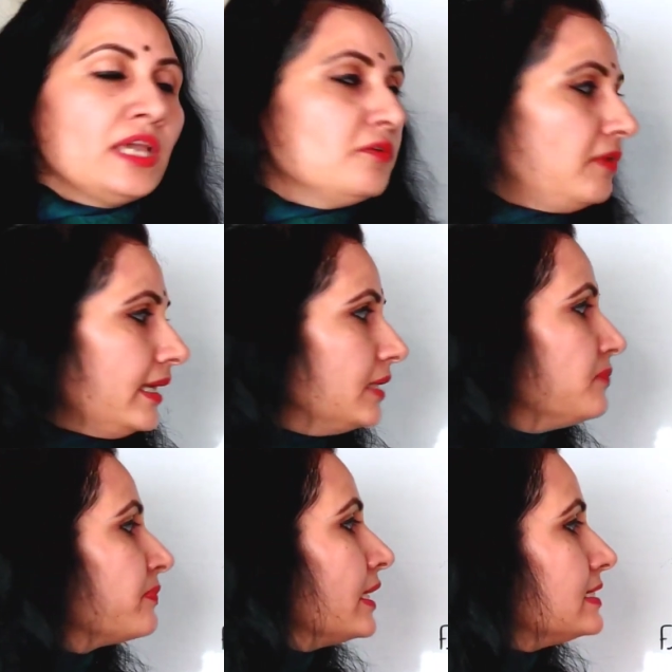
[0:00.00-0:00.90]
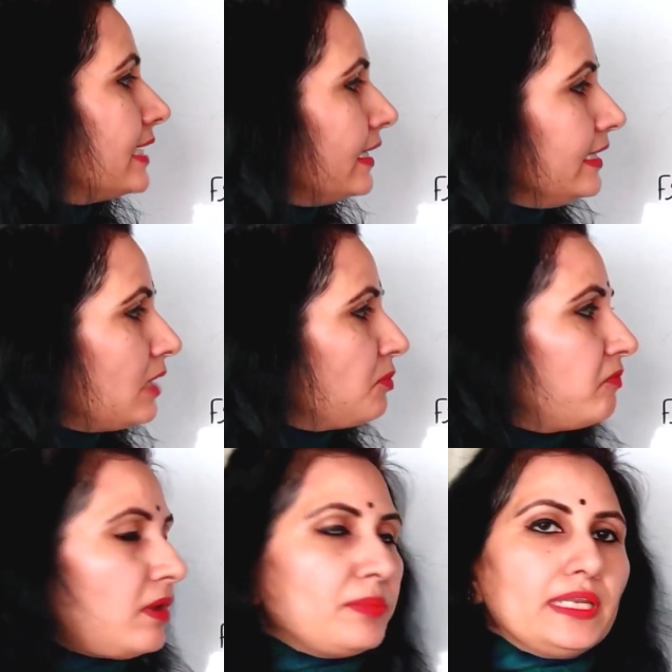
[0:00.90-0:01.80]
Fine. Second type
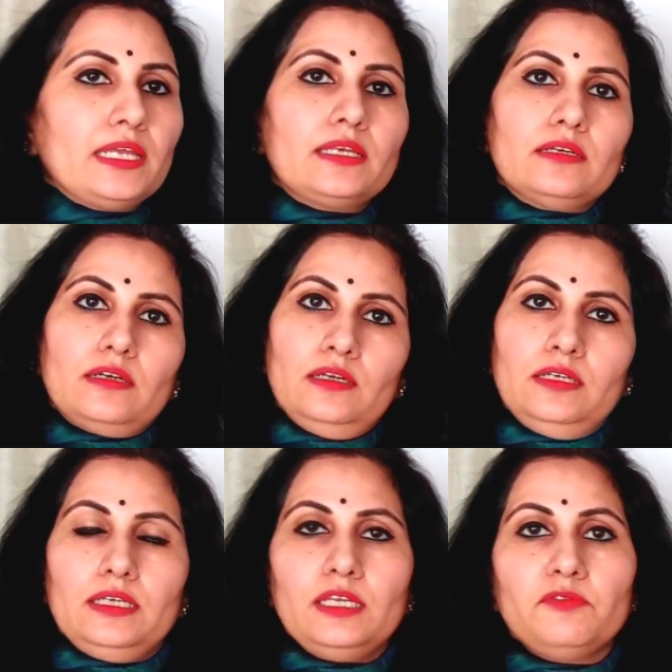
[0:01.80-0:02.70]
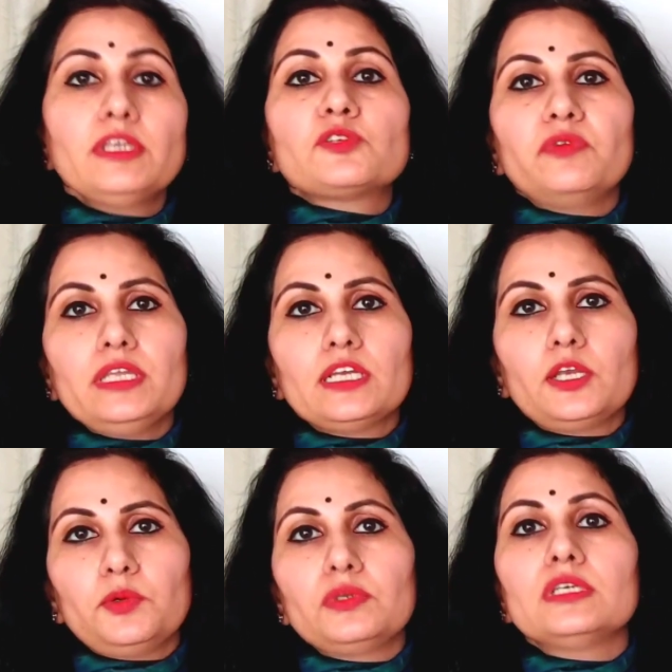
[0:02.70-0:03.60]
of habitat in which we
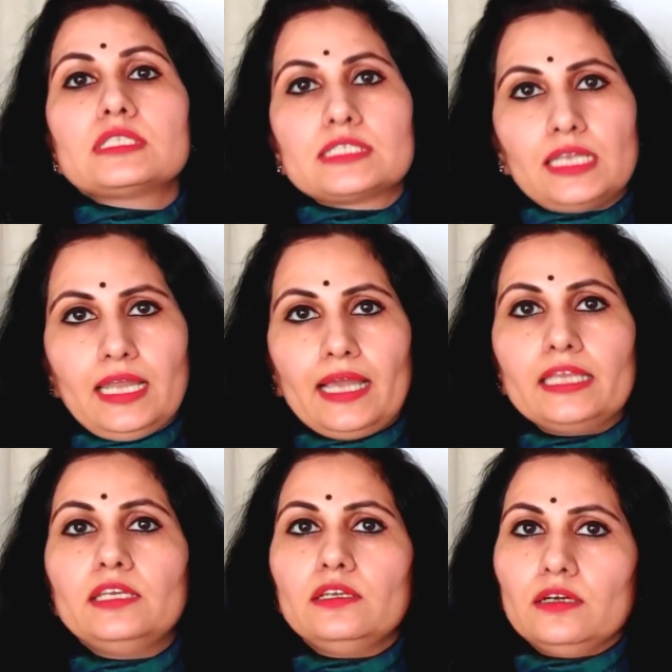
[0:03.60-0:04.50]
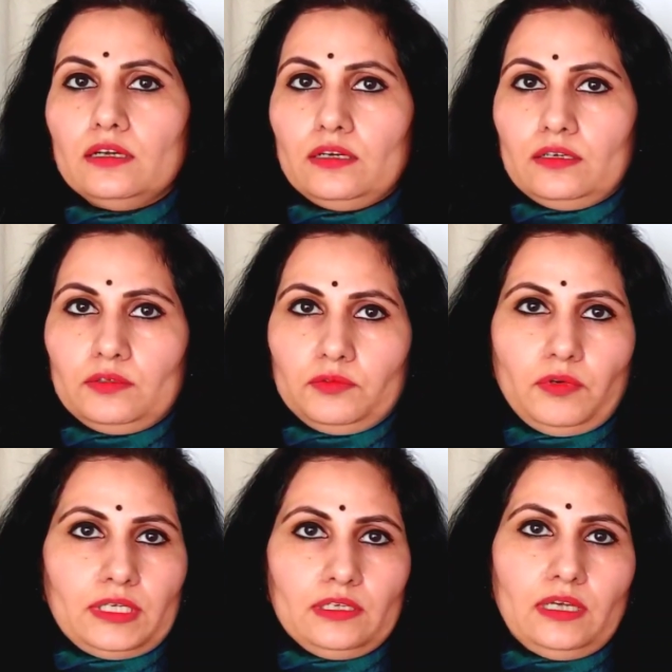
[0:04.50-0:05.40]
include the saline
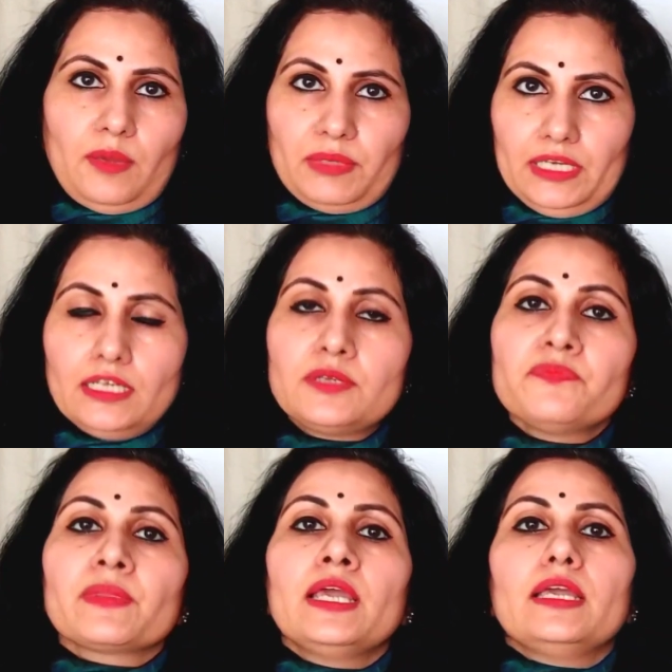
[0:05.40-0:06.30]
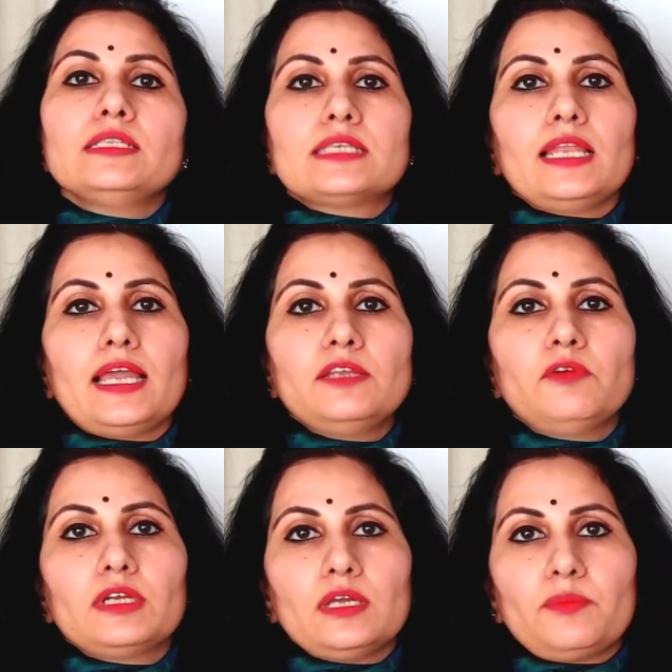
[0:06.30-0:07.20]
water habitat. In saline
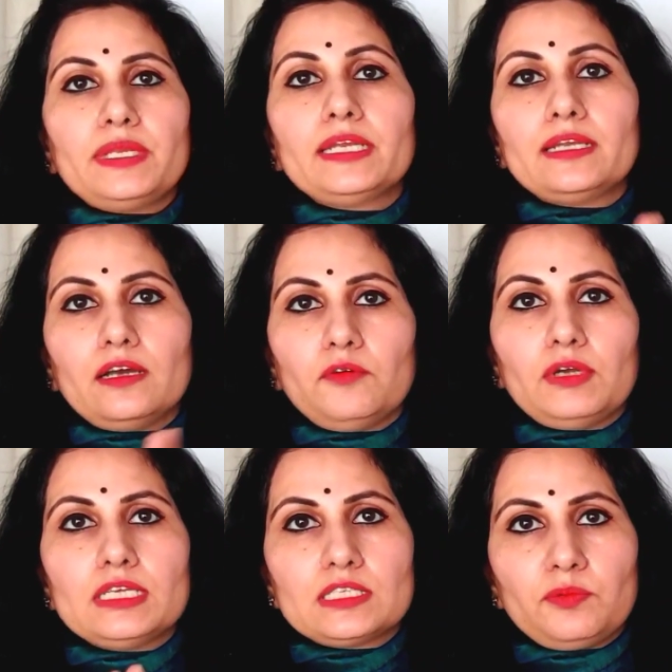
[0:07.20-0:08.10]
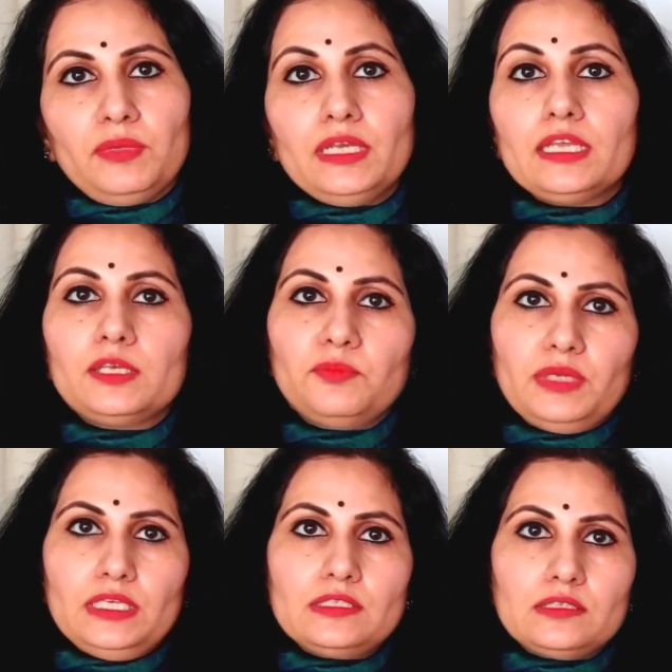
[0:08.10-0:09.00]
water habitat, what does it mean? It
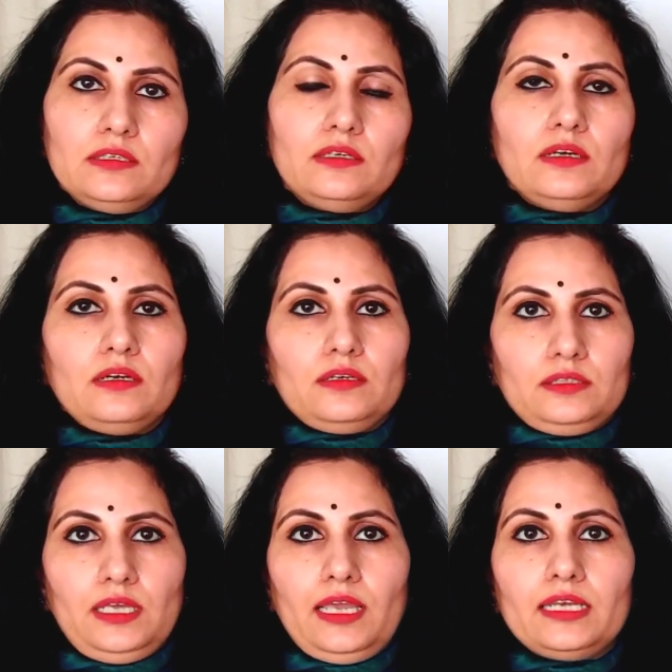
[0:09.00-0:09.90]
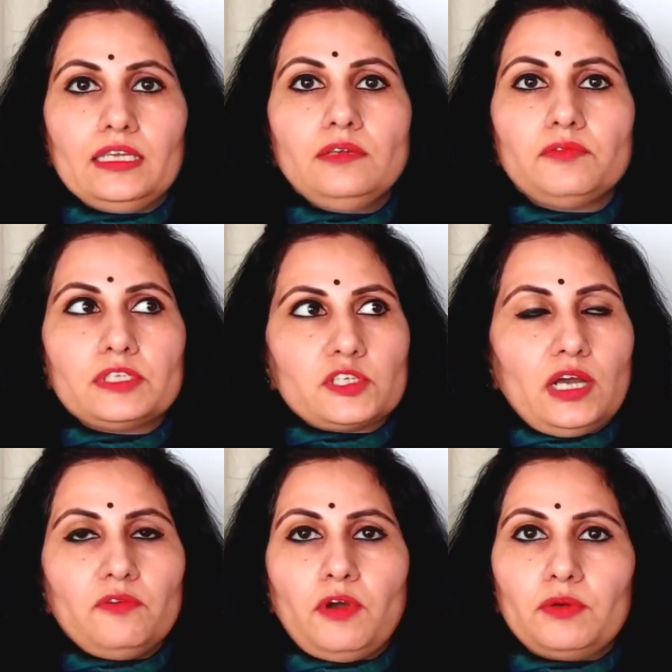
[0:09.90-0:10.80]
means the algae which
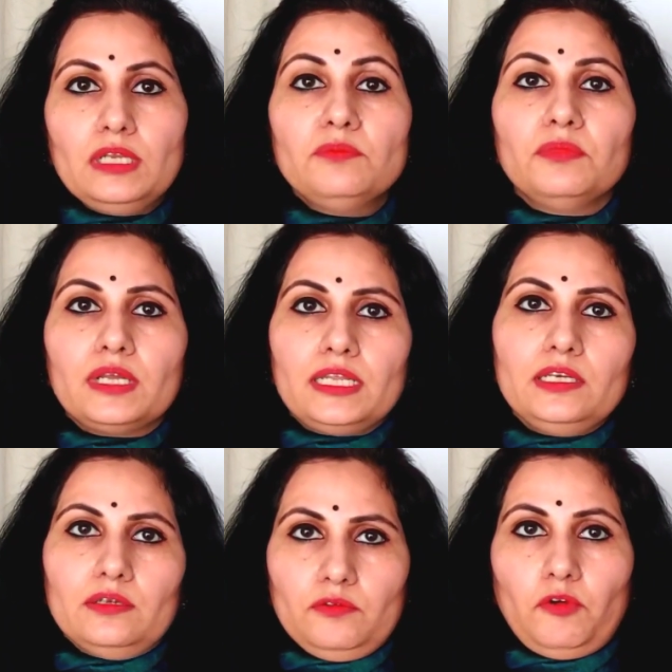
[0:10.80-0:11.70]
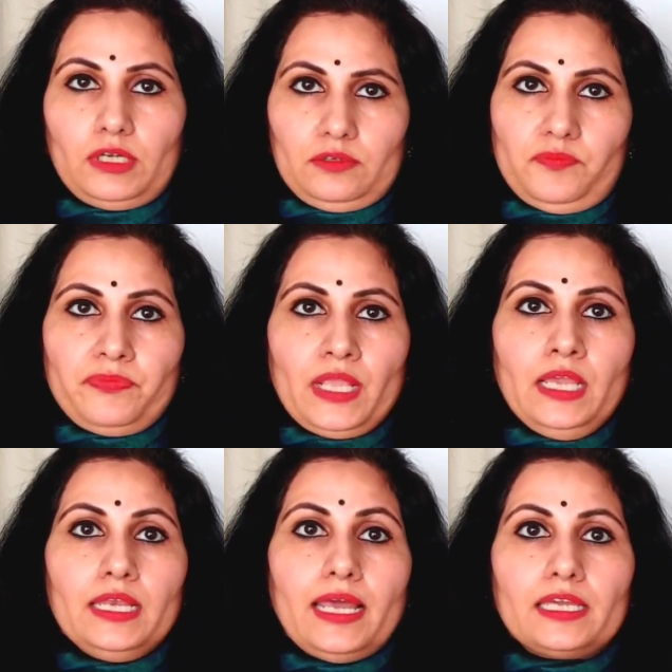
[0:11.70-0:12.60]
are found in marine water,
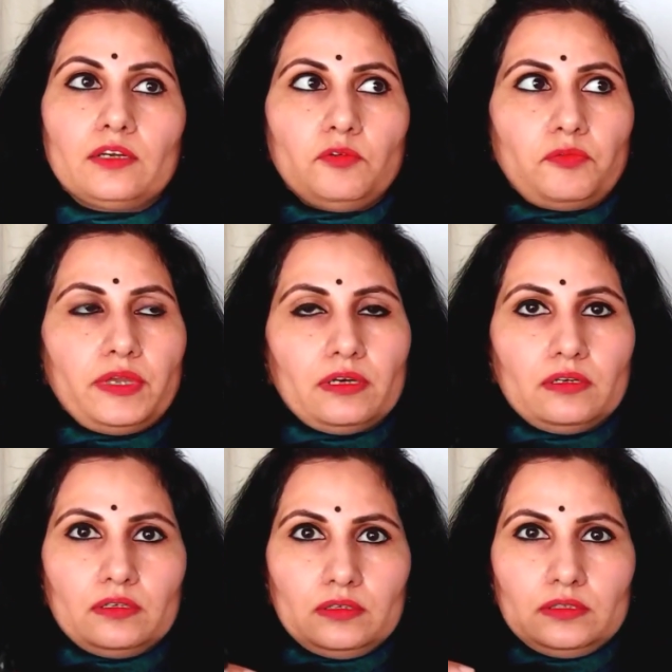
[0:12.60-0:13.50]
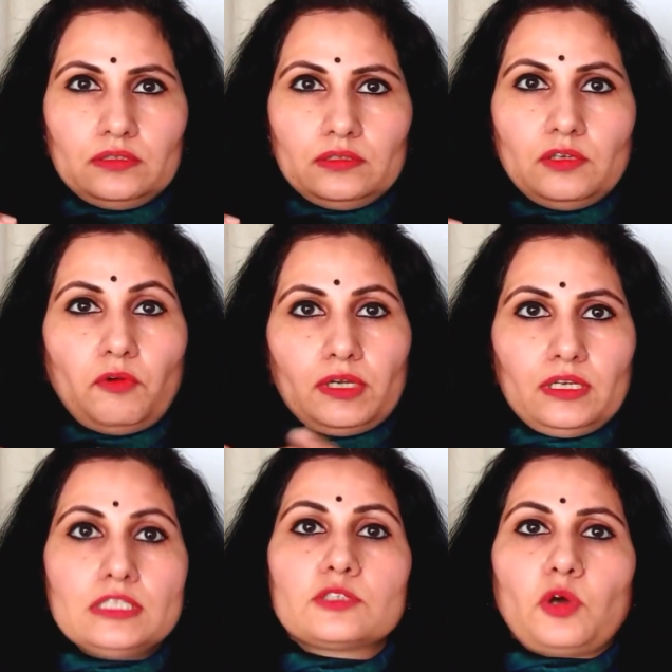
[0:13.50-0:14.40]
like where the water
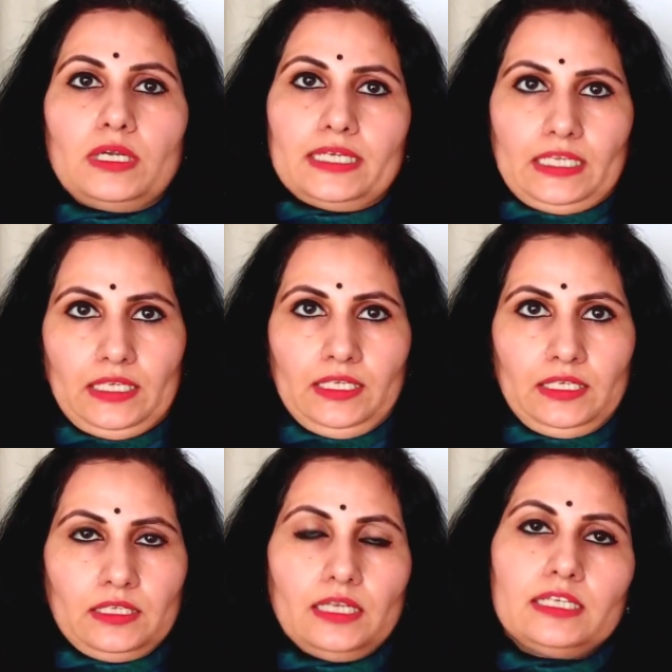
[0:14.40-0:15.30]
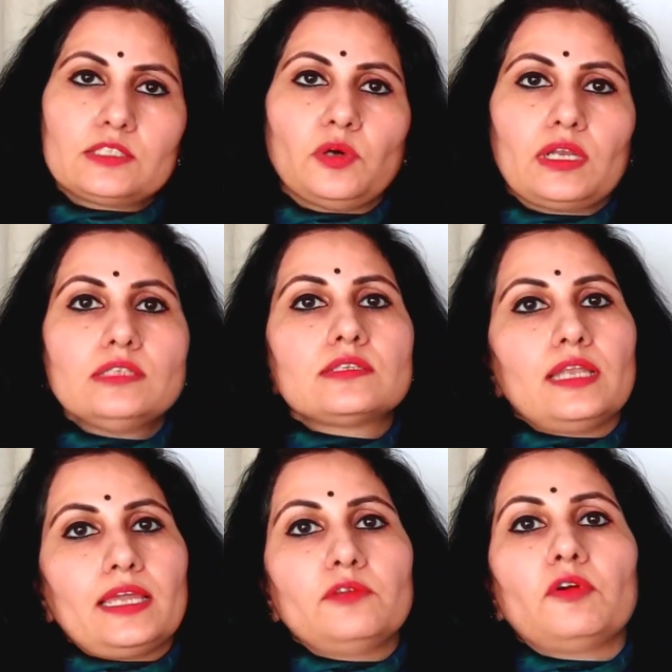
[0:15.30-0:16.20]
is salty. It is known as
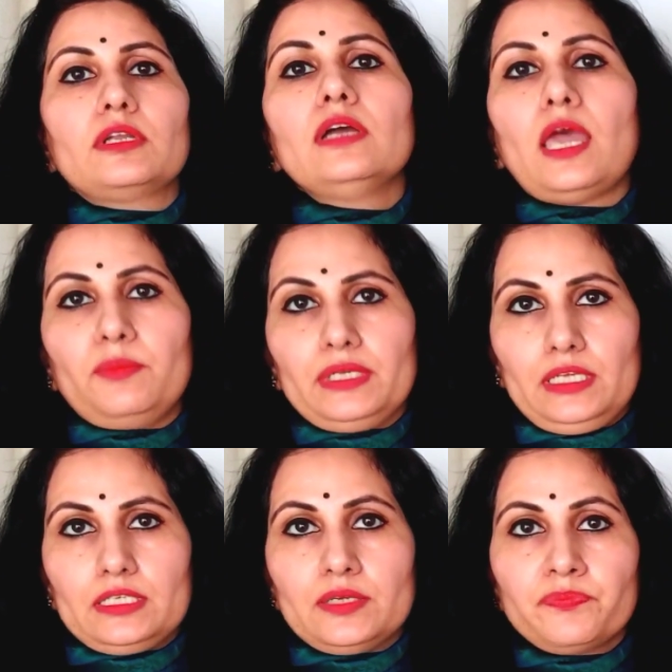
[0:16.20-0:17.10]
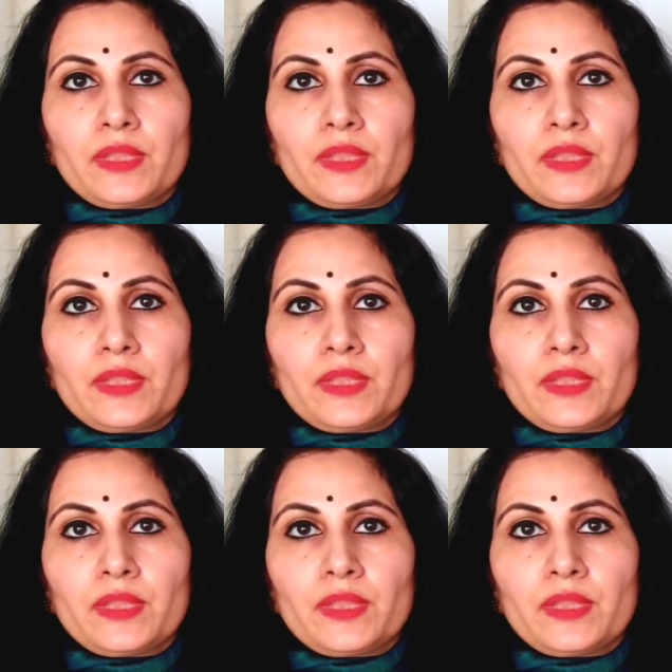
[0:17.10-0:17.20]
saline water habitat.